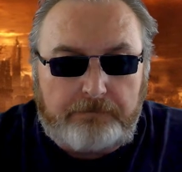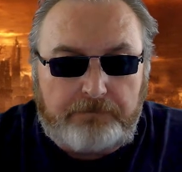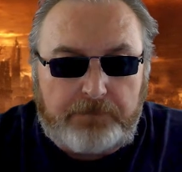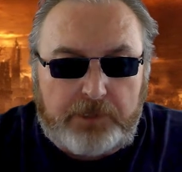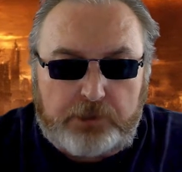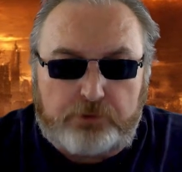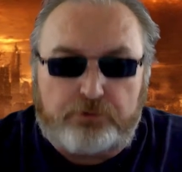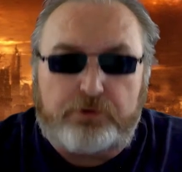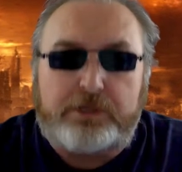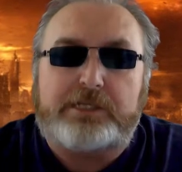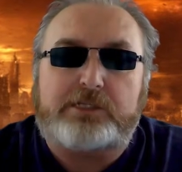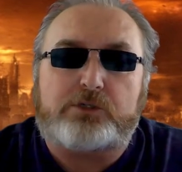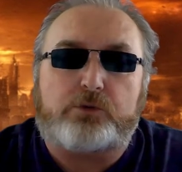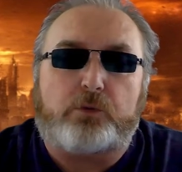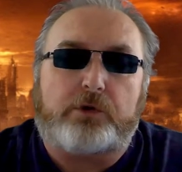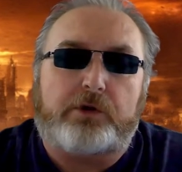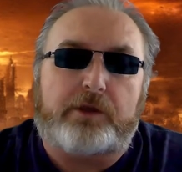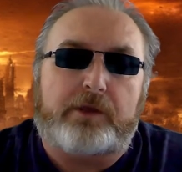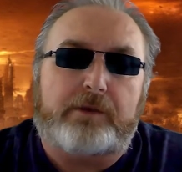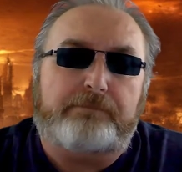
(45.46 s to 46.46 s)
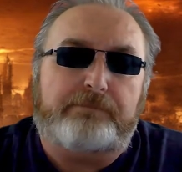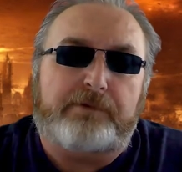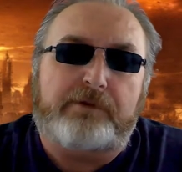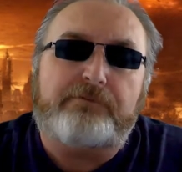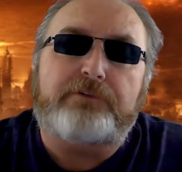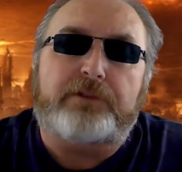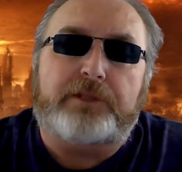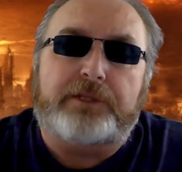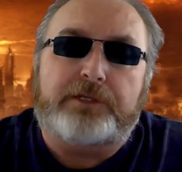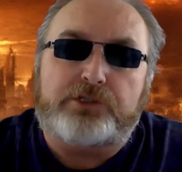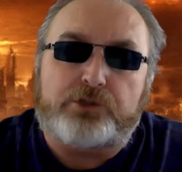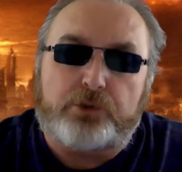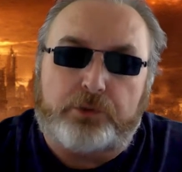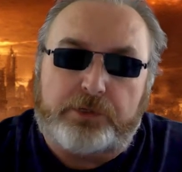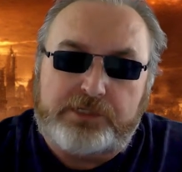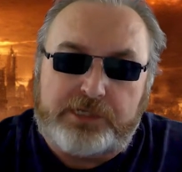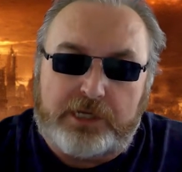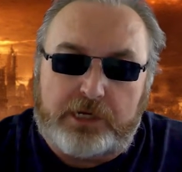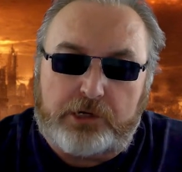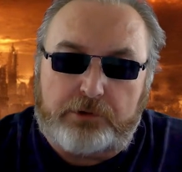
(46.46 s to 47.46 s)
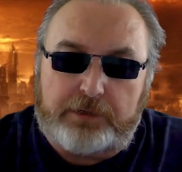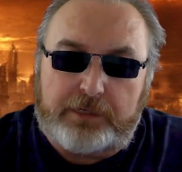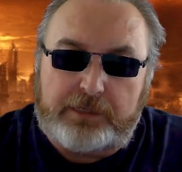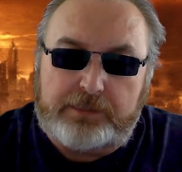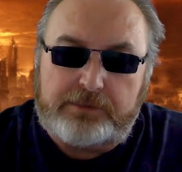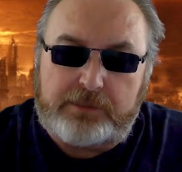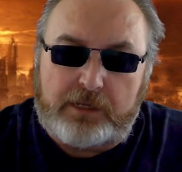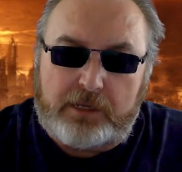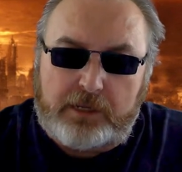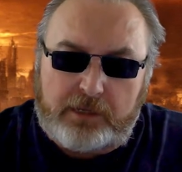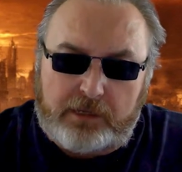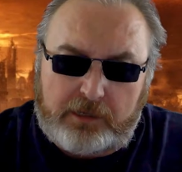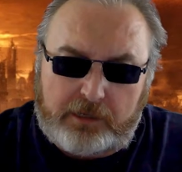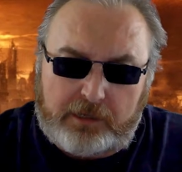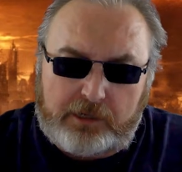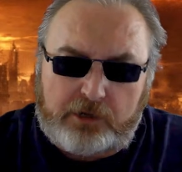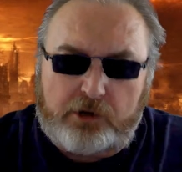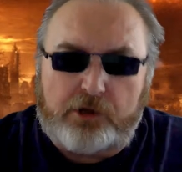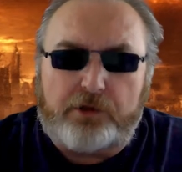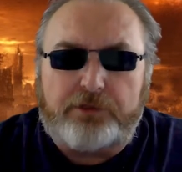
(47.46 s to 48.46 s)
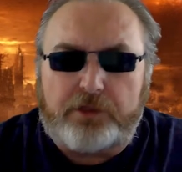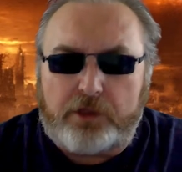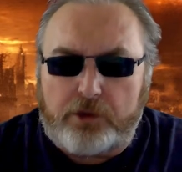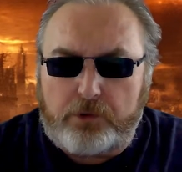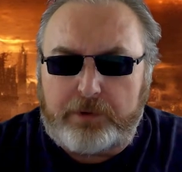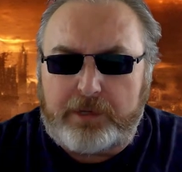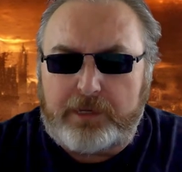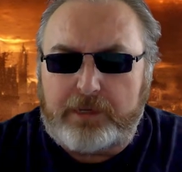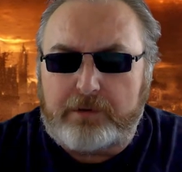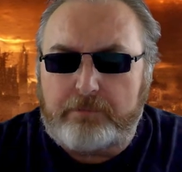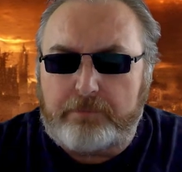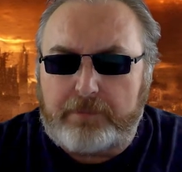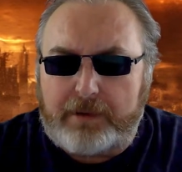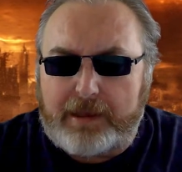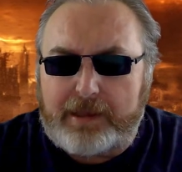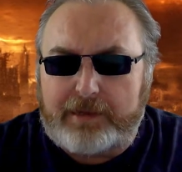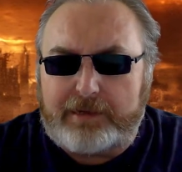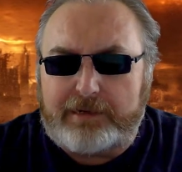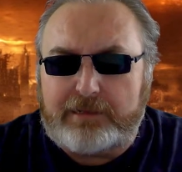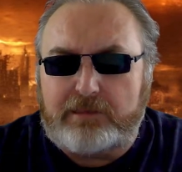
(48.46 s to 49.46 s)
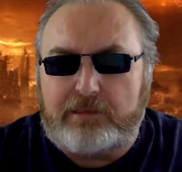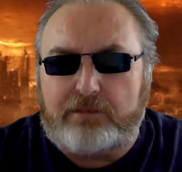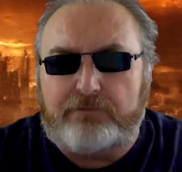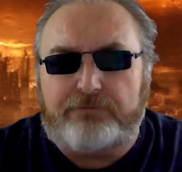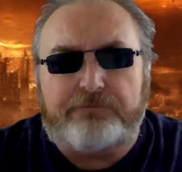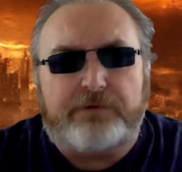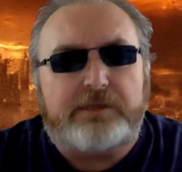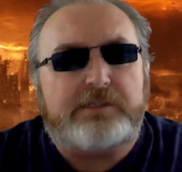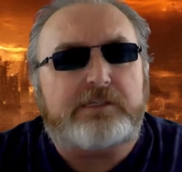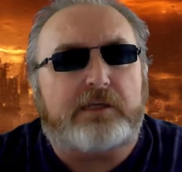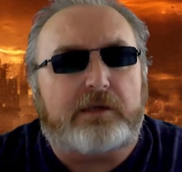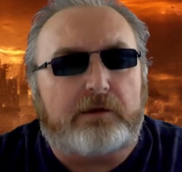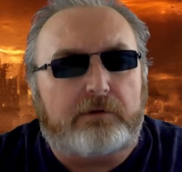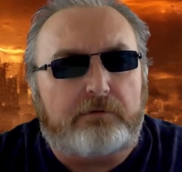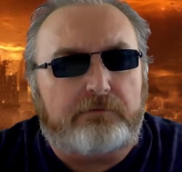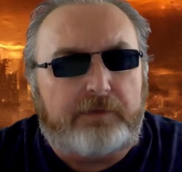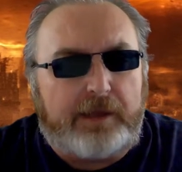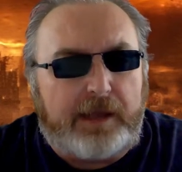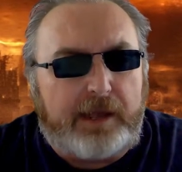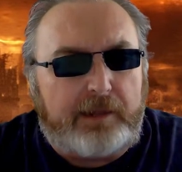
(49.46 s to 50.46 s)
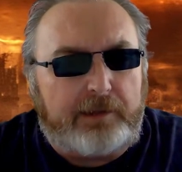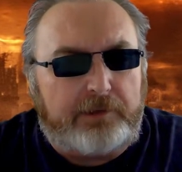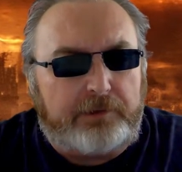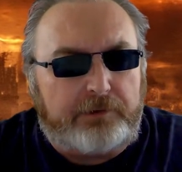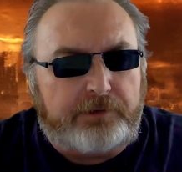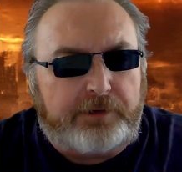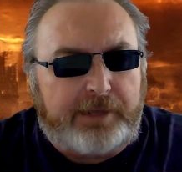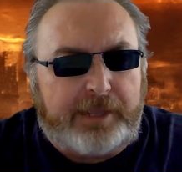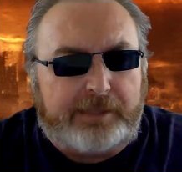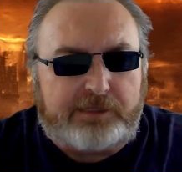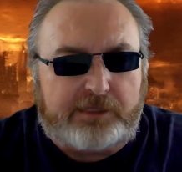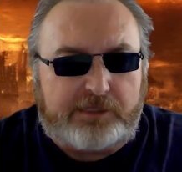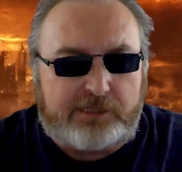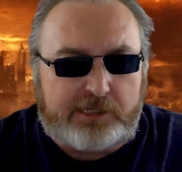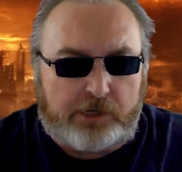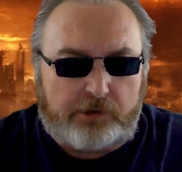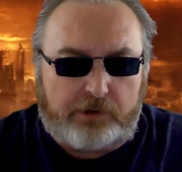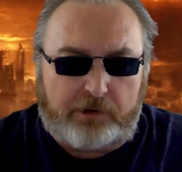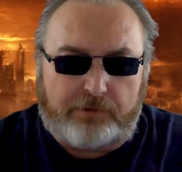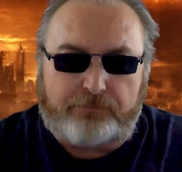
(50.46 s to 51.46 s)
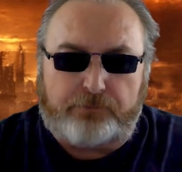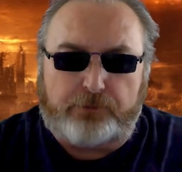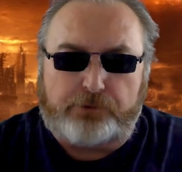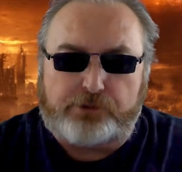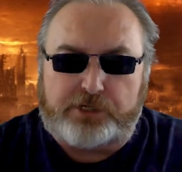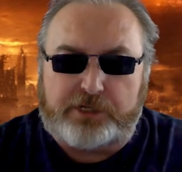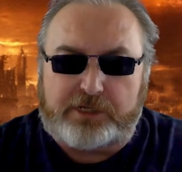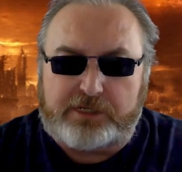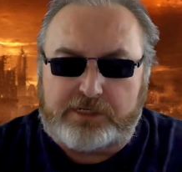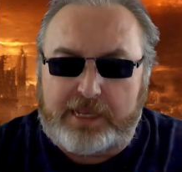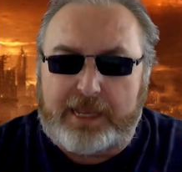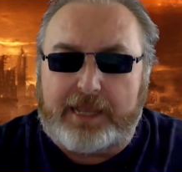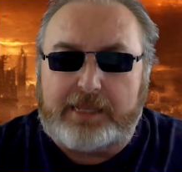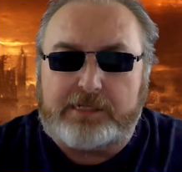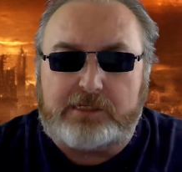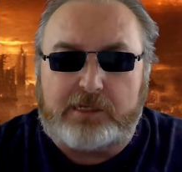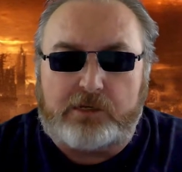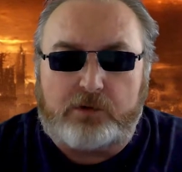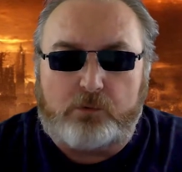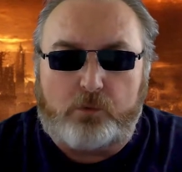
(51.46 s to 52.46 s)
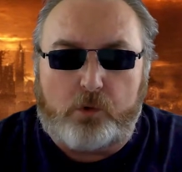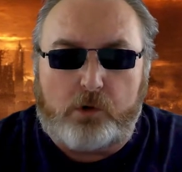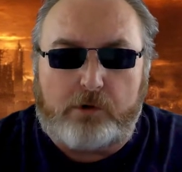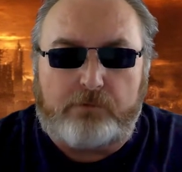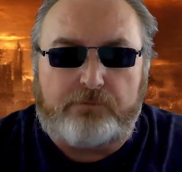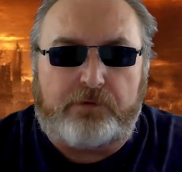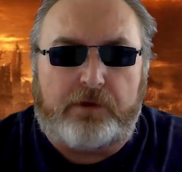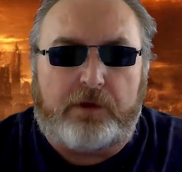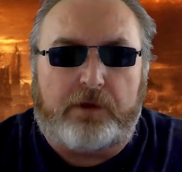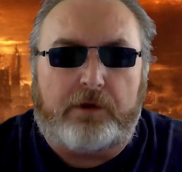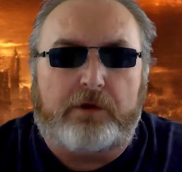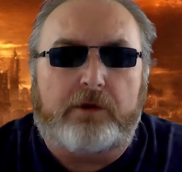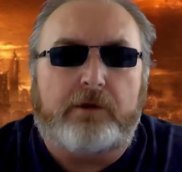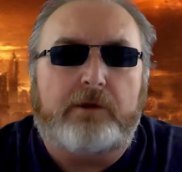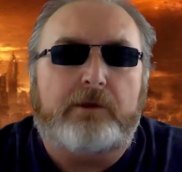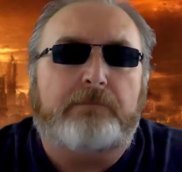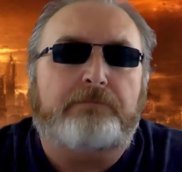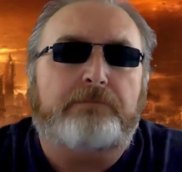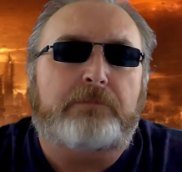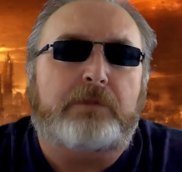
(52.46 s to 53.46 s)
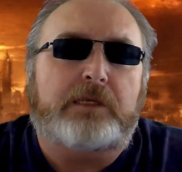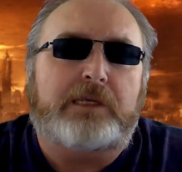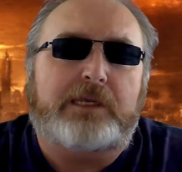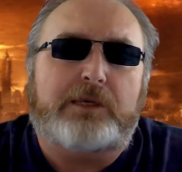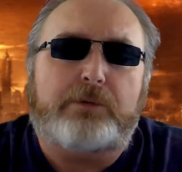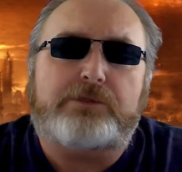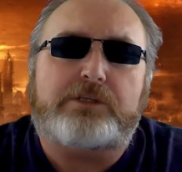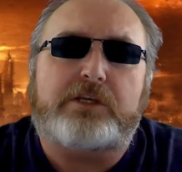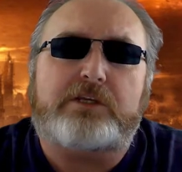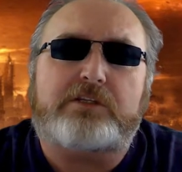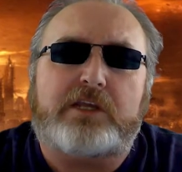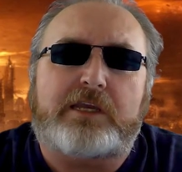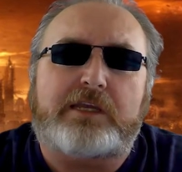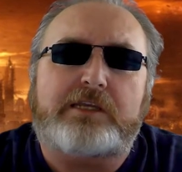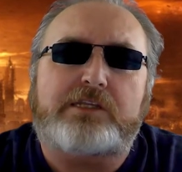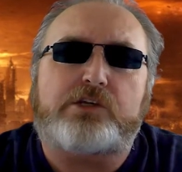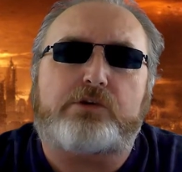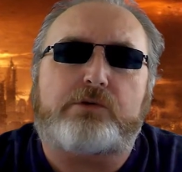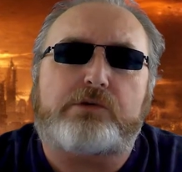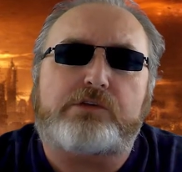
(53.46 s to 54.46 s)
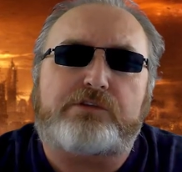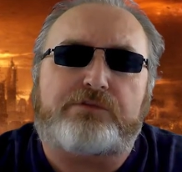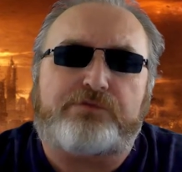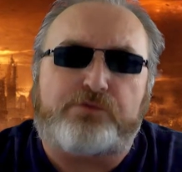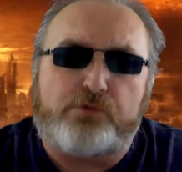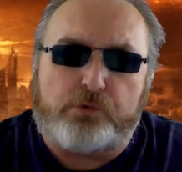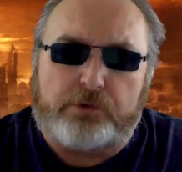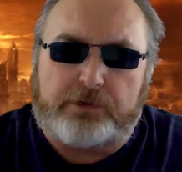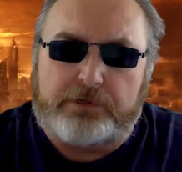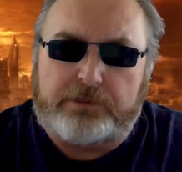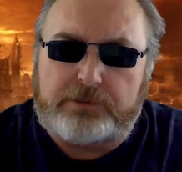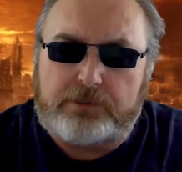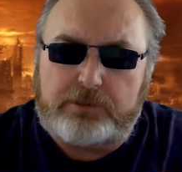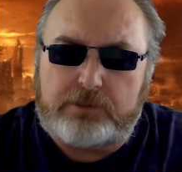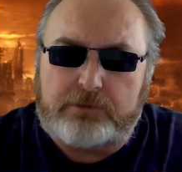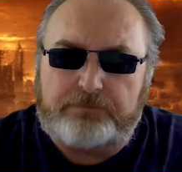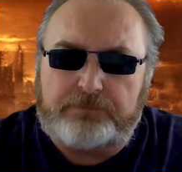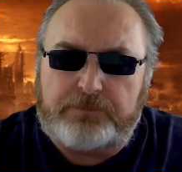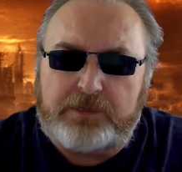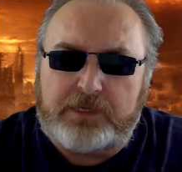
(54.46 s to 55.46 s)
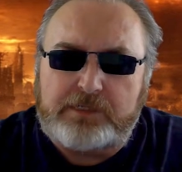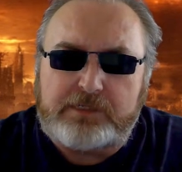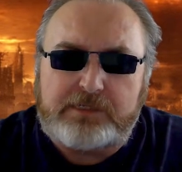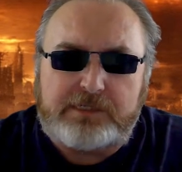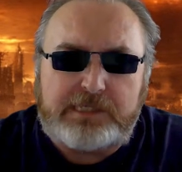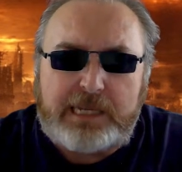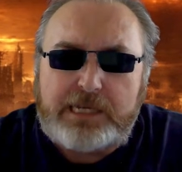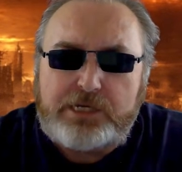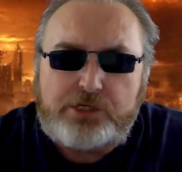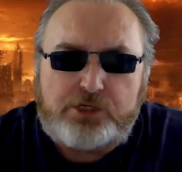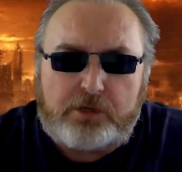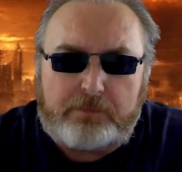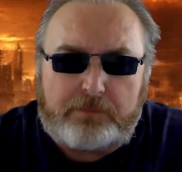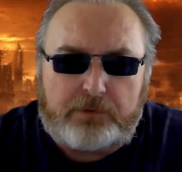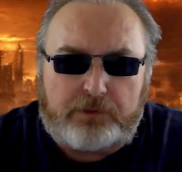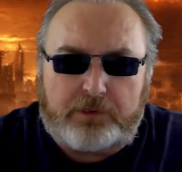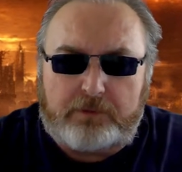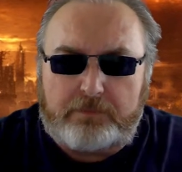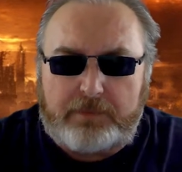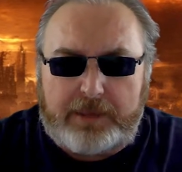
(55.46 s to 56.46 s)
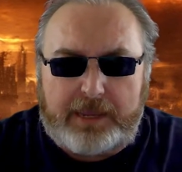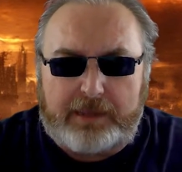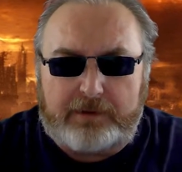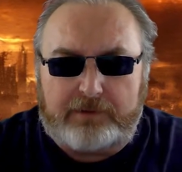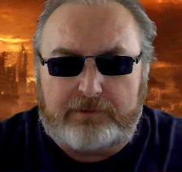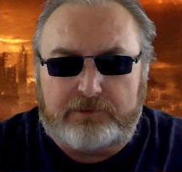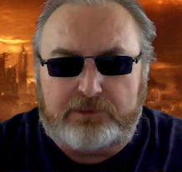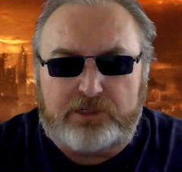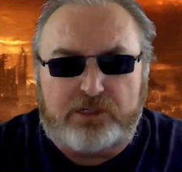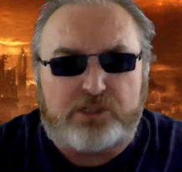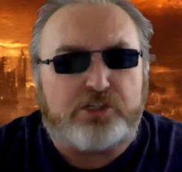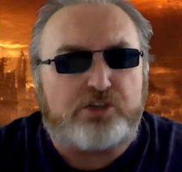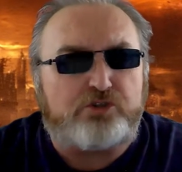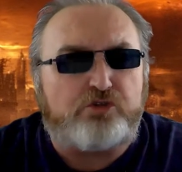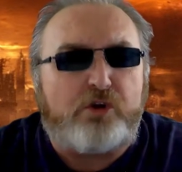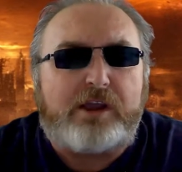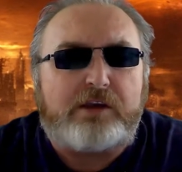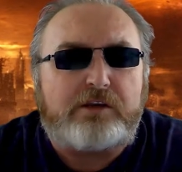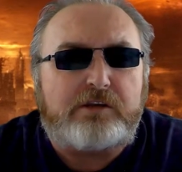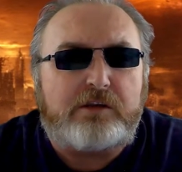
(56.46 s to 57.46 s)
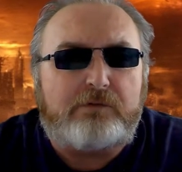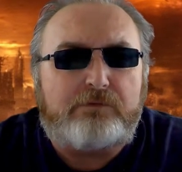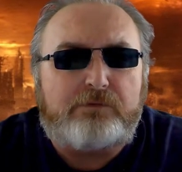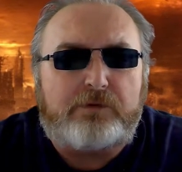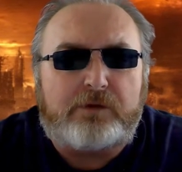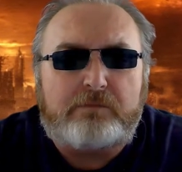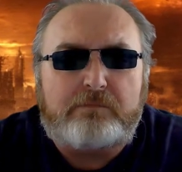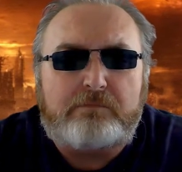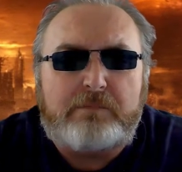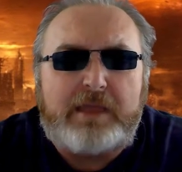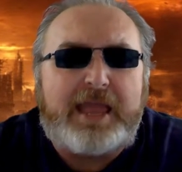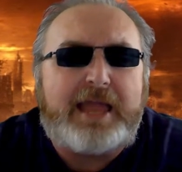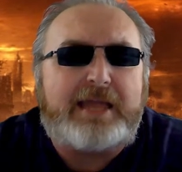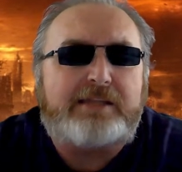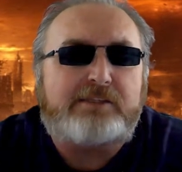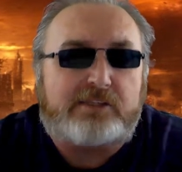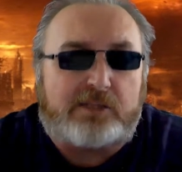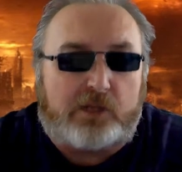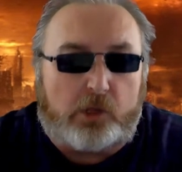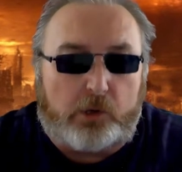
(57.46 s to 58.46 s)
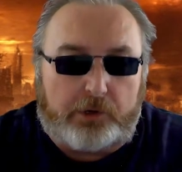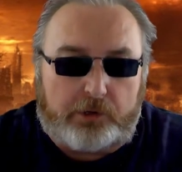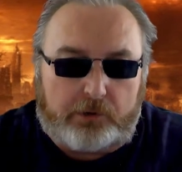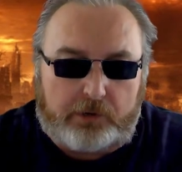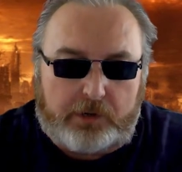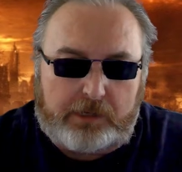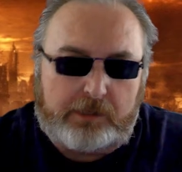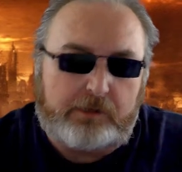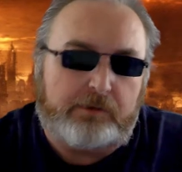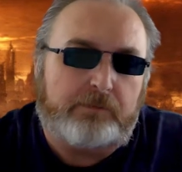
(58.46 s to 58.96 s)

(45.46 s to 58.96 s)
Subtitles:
The Greeks were ambivalent towards Ares, and although he embodied the physical valor necessary for success in warfare, he was a dangerous force, insatiable in battle, destructive and manslaughtering.